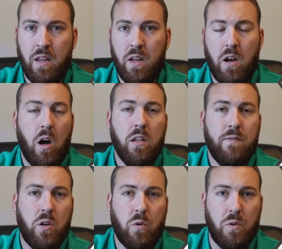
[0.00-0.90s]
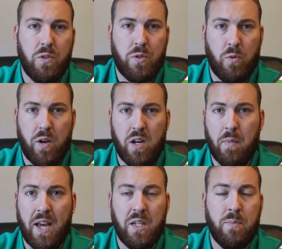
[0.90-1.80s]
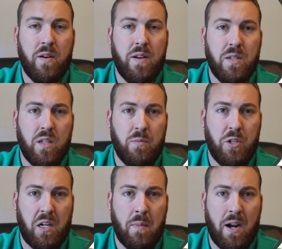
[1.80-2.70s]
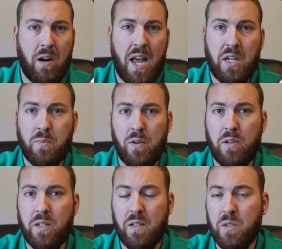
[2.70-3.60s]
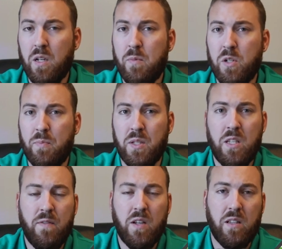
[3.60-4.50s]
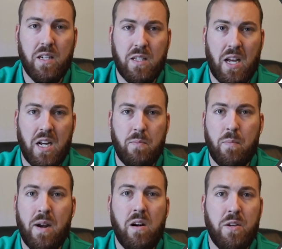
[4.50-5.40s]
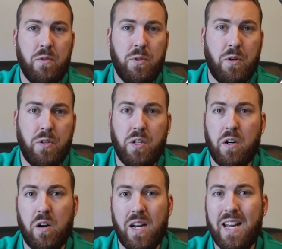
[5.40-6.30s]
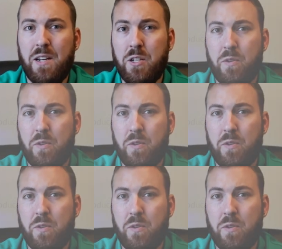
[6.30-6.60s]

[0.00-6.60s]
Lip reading: All of our courses are written by experienced subject matter experts, and some are specifically designed to prepare users to earn industry